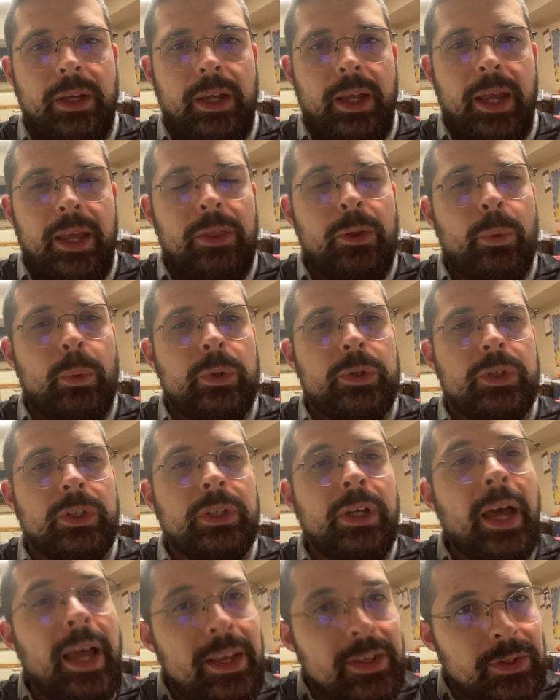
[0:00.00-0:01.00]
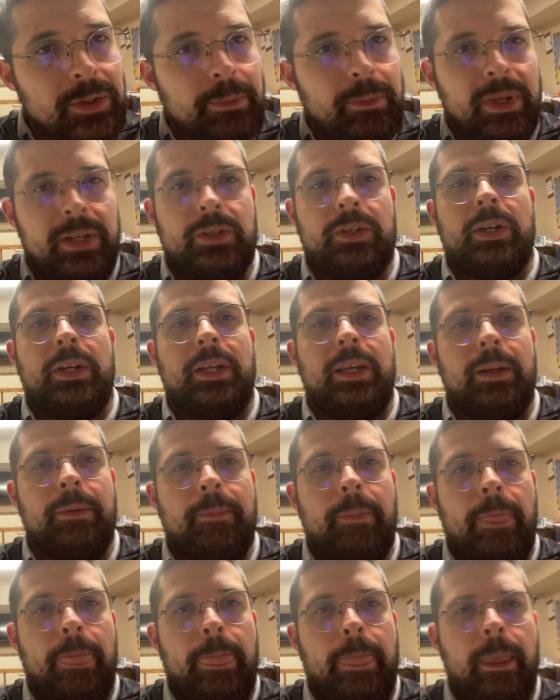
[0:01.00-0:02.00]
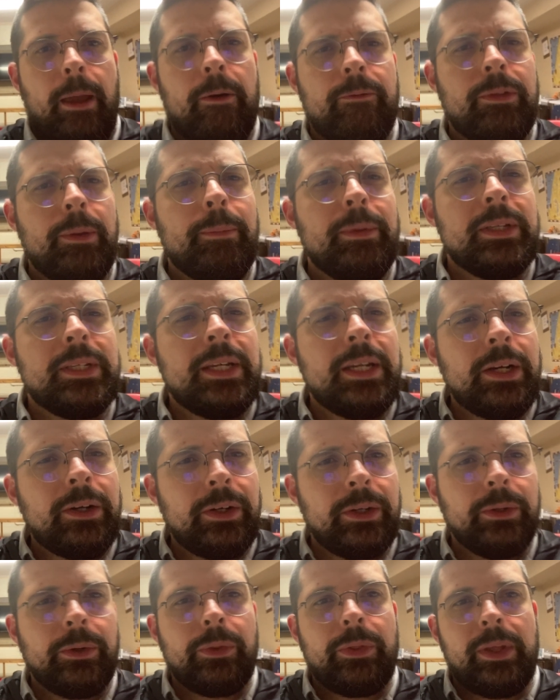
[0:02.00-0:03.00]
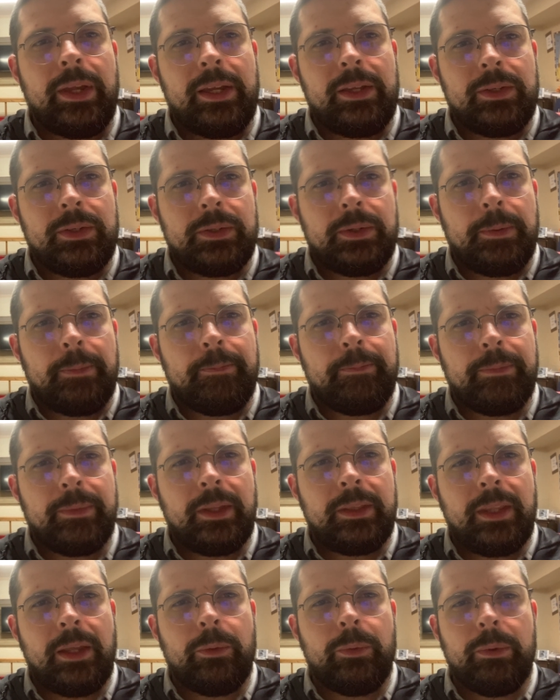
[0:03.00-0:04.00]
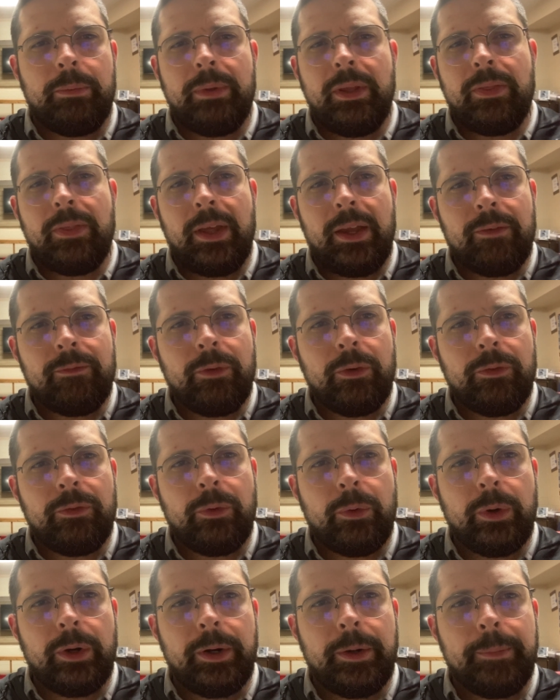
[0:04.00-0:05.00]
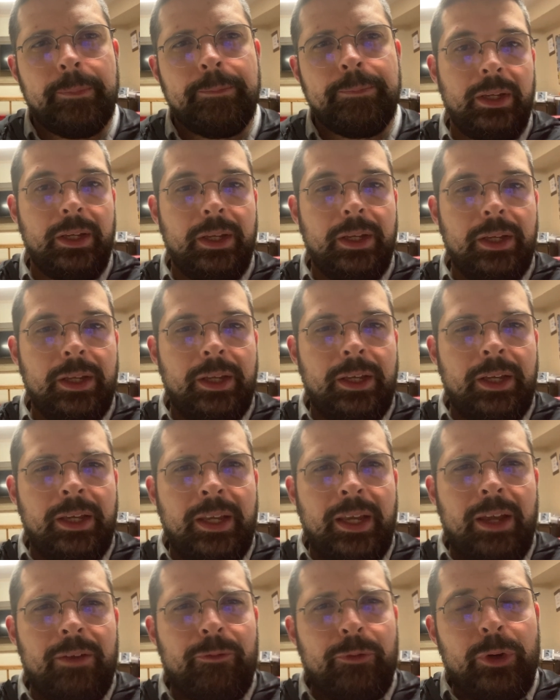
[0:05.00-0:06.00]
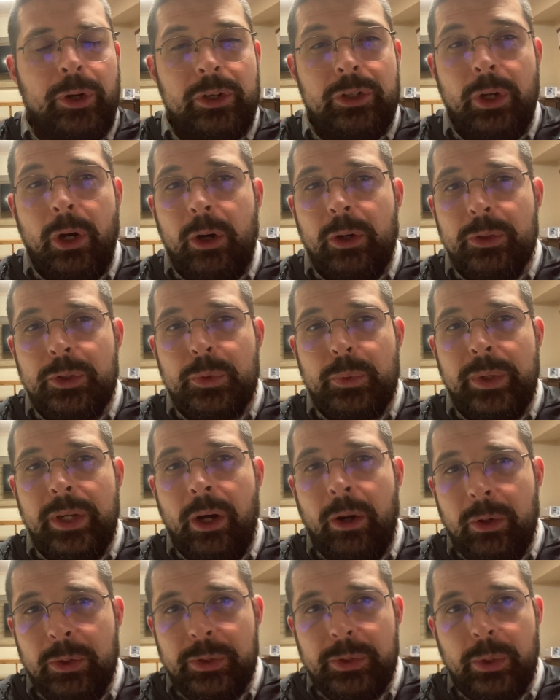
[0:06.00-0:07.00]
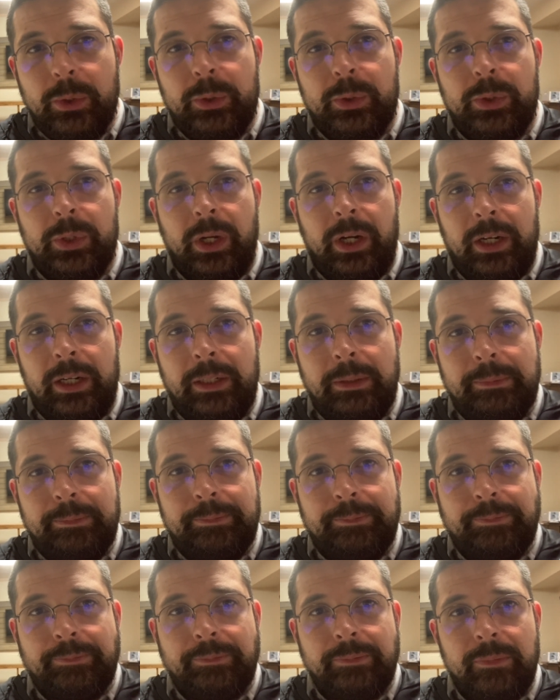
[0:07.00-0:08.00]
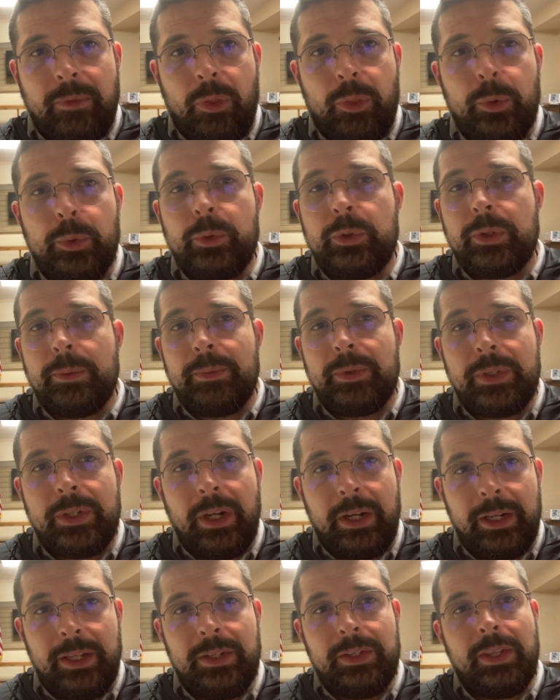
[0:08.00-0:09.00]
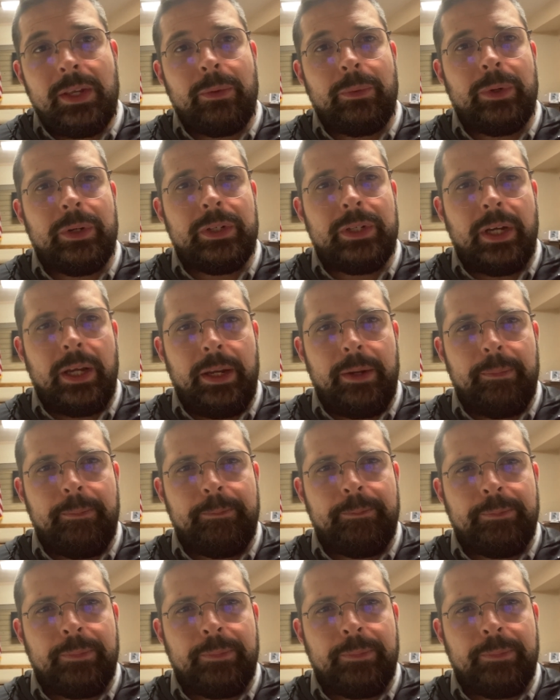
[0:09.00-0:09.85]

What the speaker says: And there was less mentioning of the material things that they would be thankful for. And for adults, we also saw, through some studies that were done,